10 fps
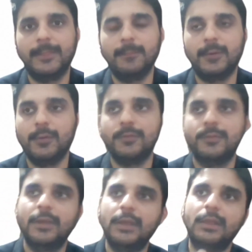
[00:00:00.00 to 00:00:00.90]

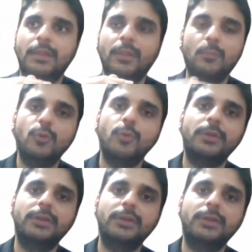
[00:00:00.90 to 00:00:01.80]
because the
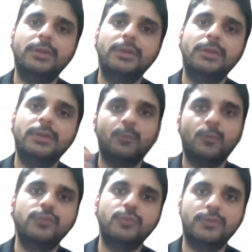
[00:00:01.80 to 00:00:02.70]
moment you escape
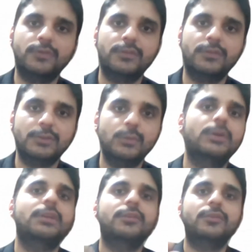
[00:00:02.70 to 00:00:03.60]
one jurisdiction,
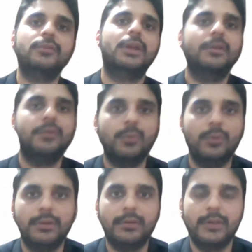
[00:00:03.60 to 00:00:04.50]
you enter another
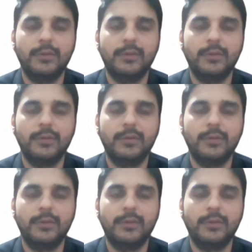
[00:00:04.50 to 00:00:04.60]
one.